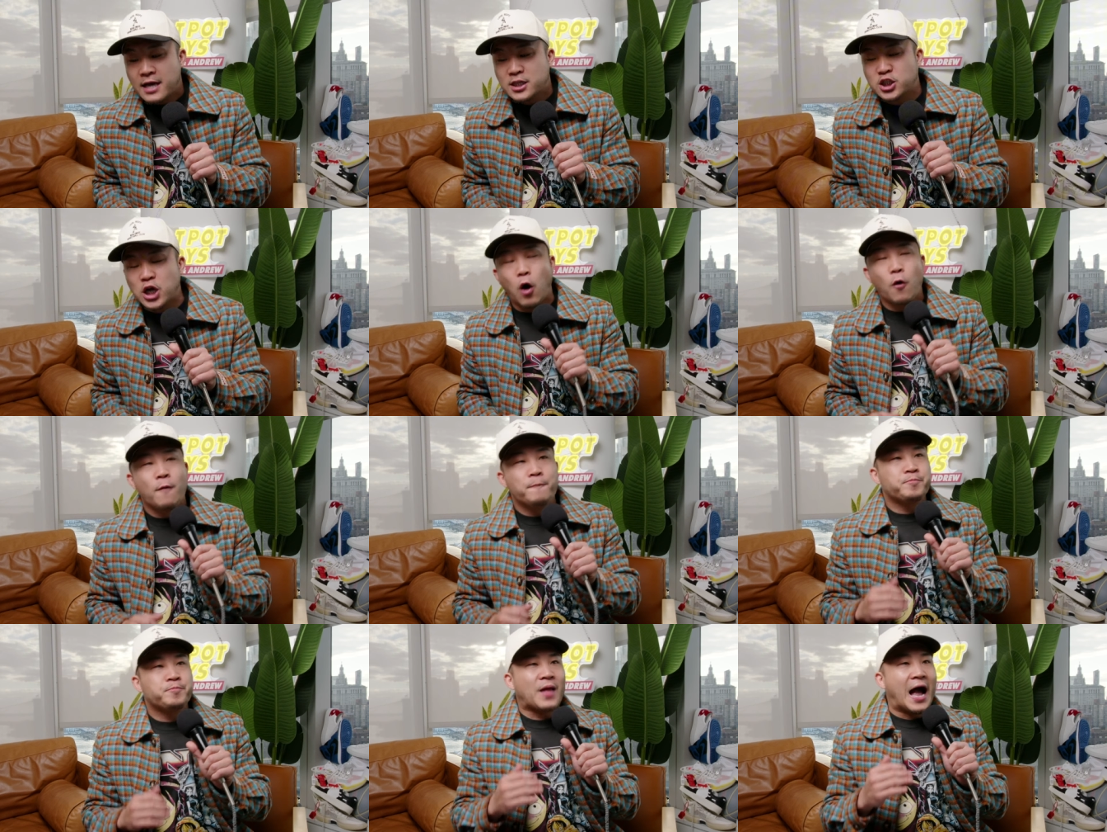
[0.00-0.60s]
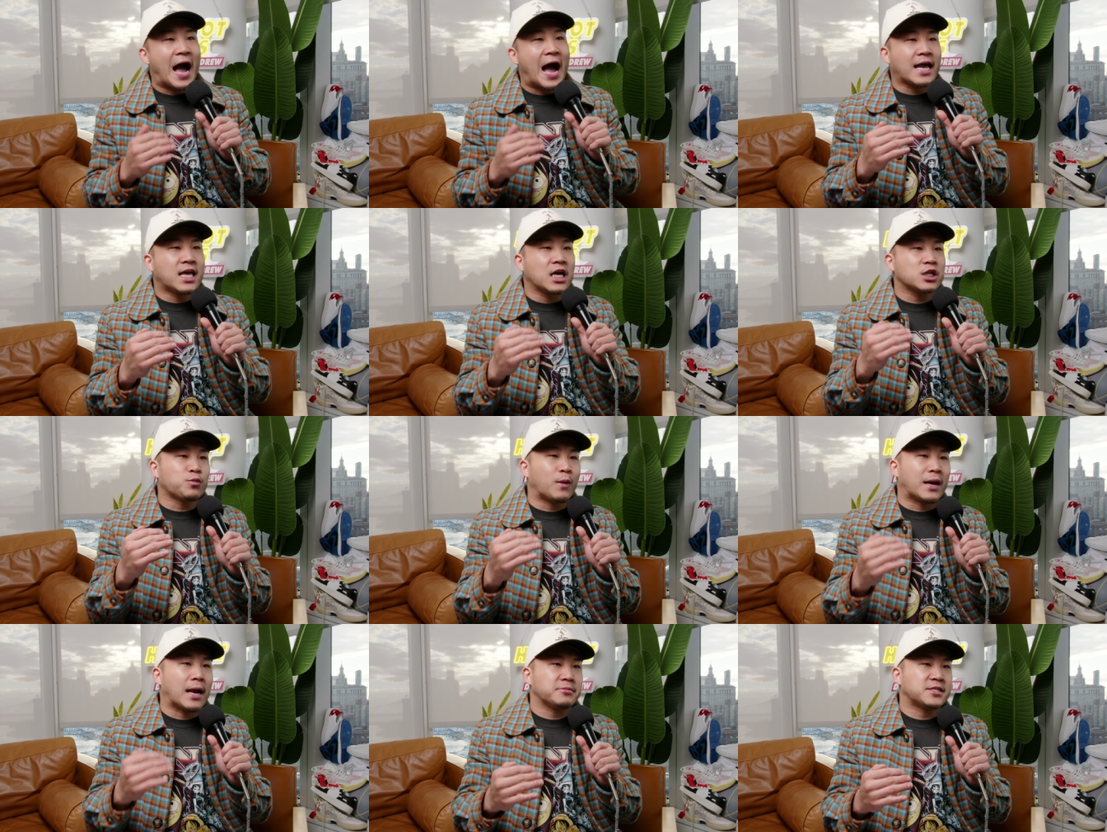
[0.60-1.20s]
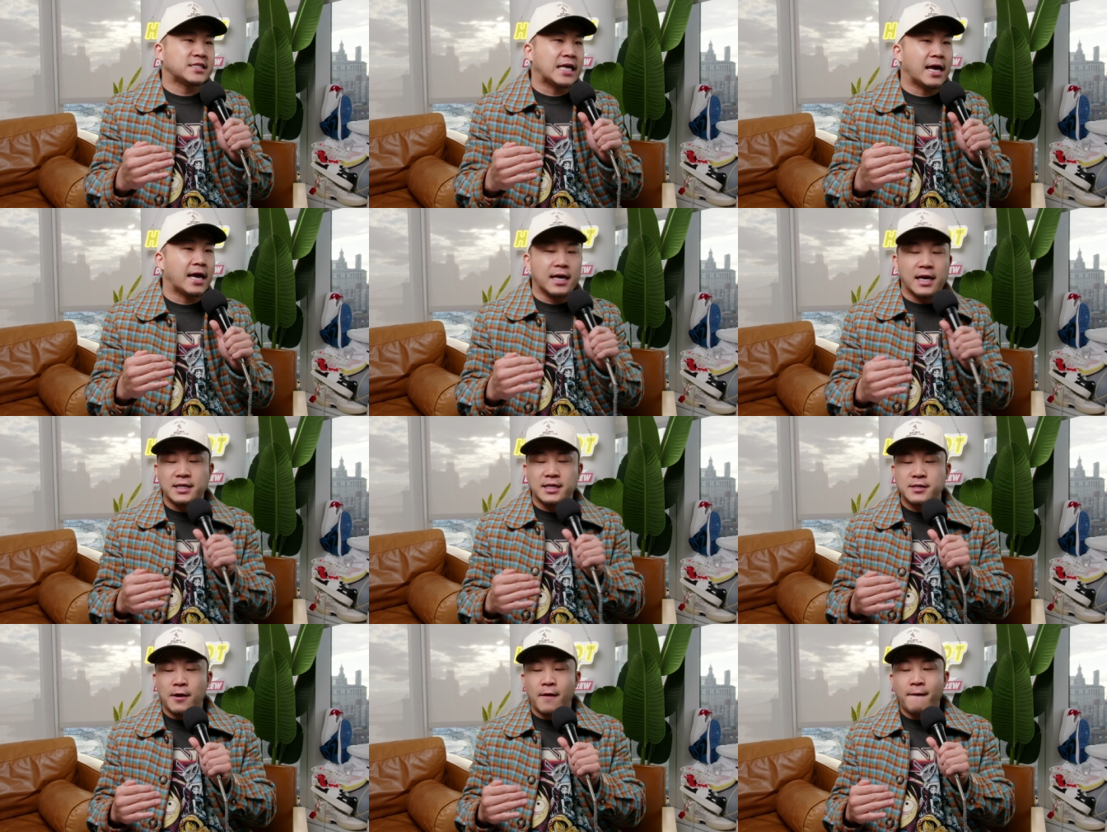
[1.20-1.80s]
So I guess what I'm saying
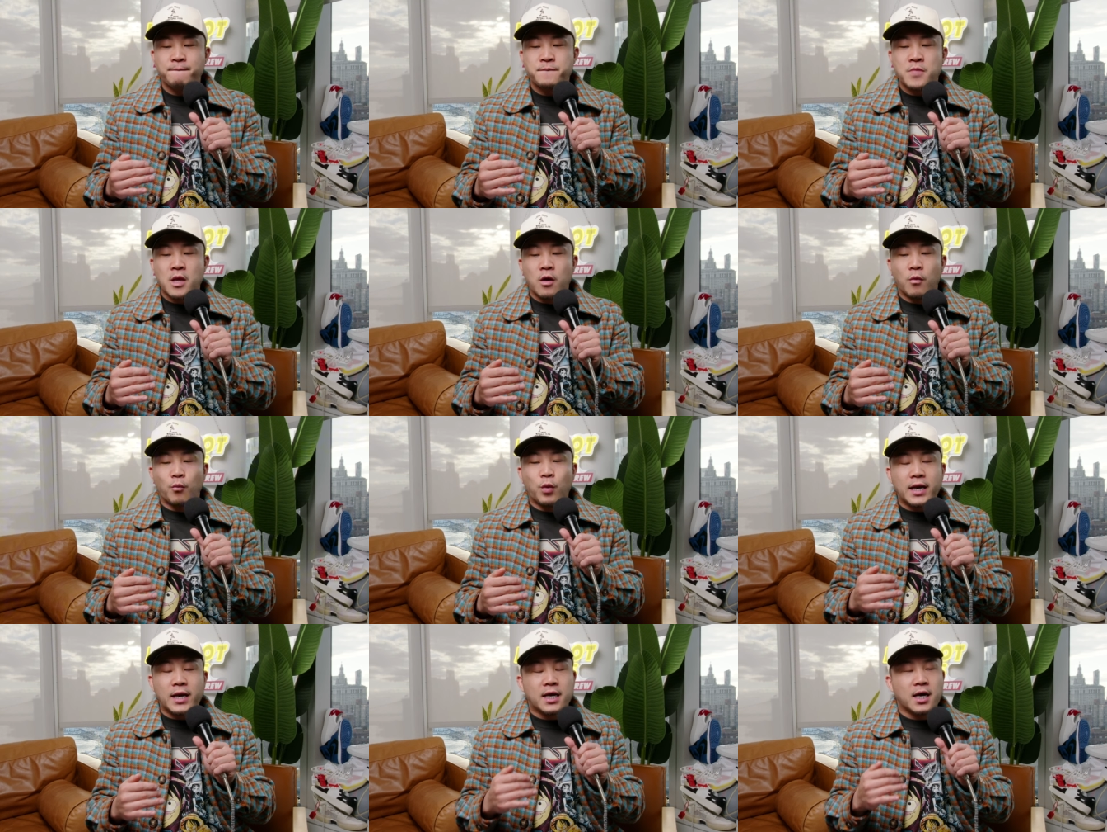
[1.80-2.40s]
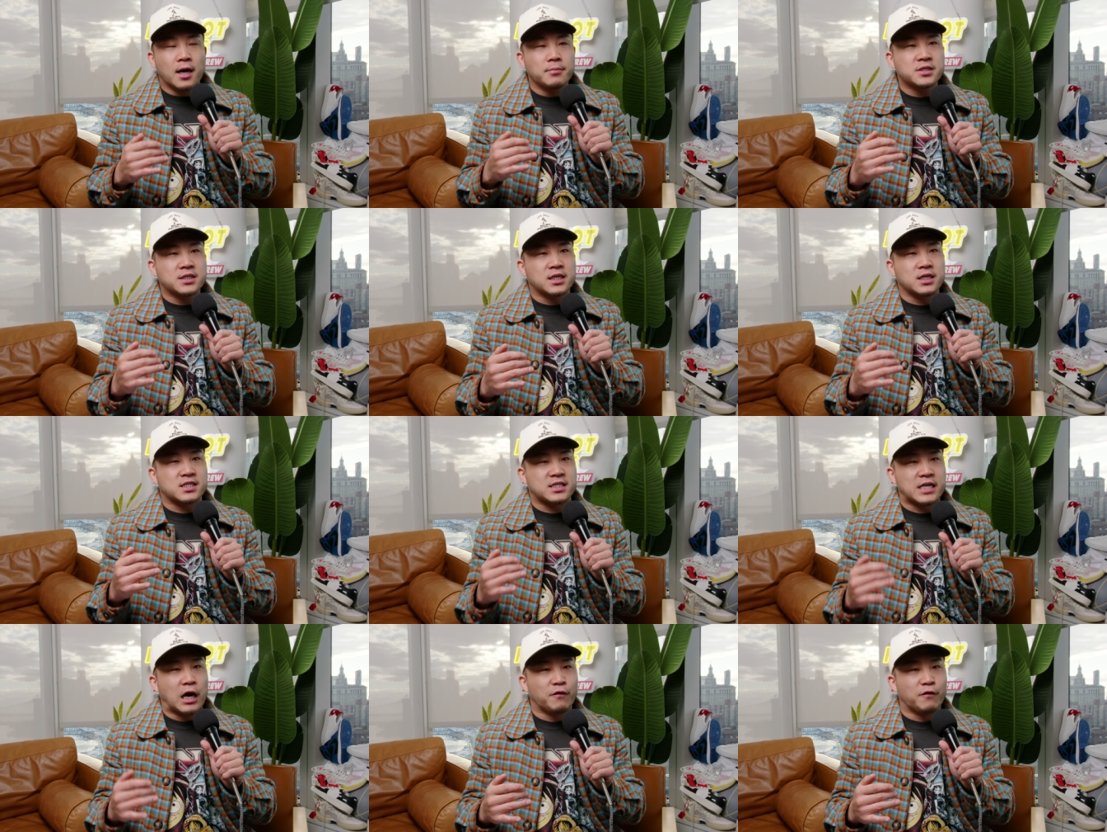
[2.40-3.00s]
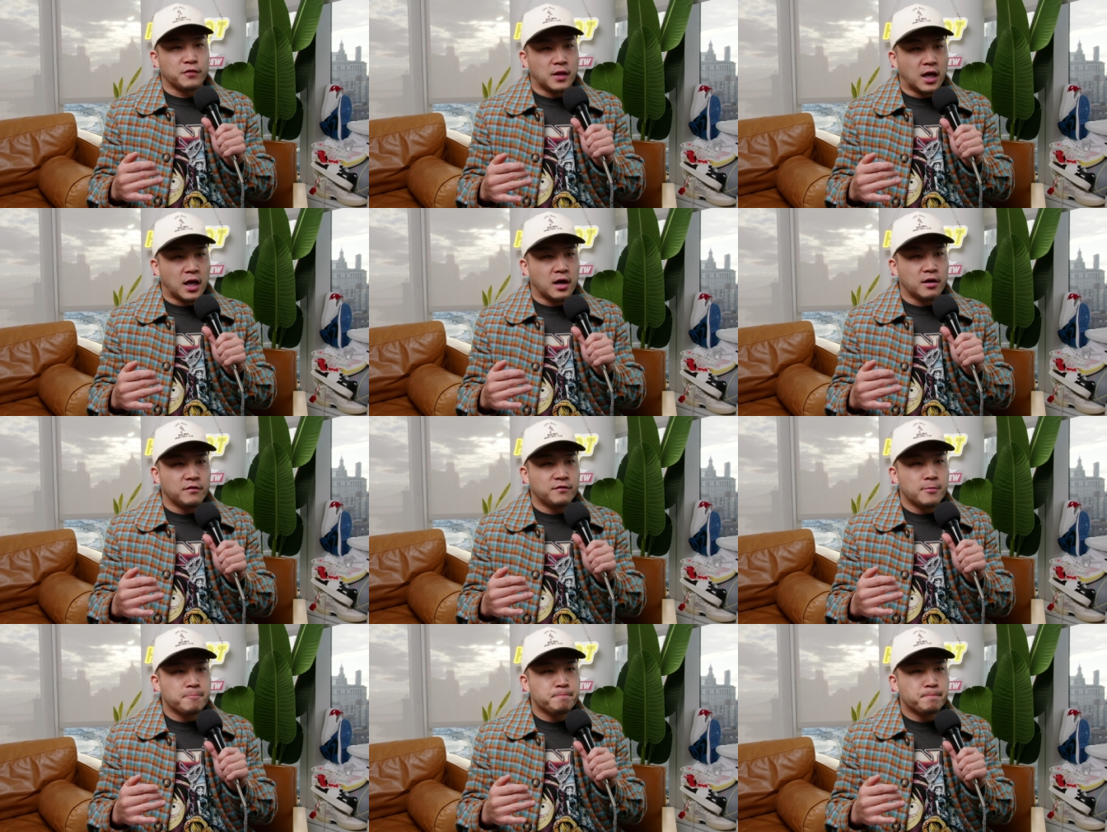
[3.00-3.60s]
is when it comes to
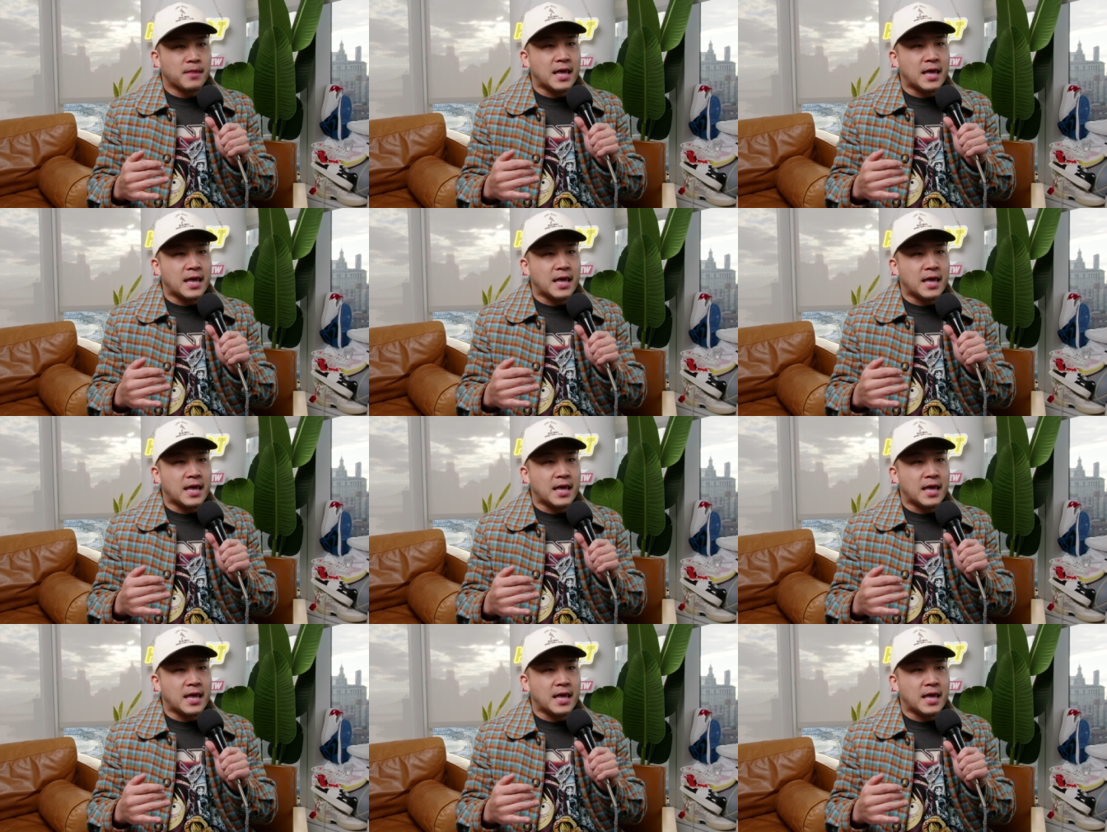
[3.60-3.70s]
self-love,